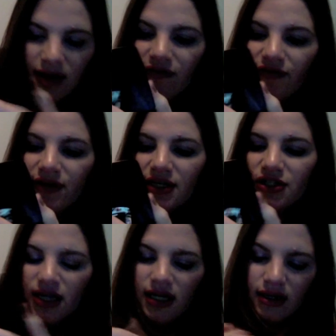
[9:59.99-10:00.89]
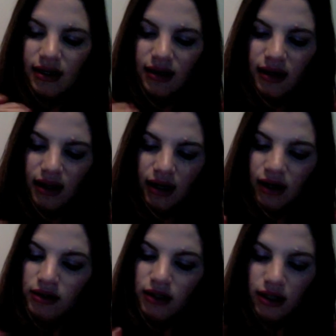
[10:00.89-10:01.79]
finish and
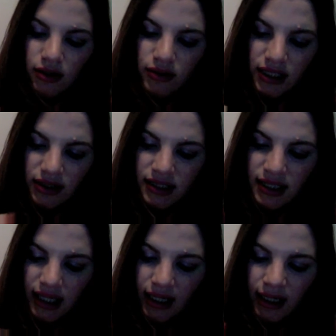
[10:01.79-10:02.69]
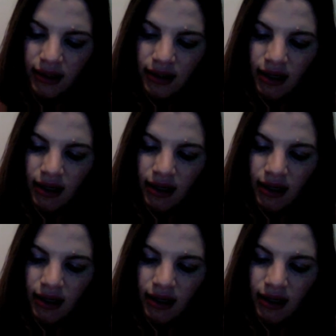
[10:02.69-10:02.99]
glow to your skin.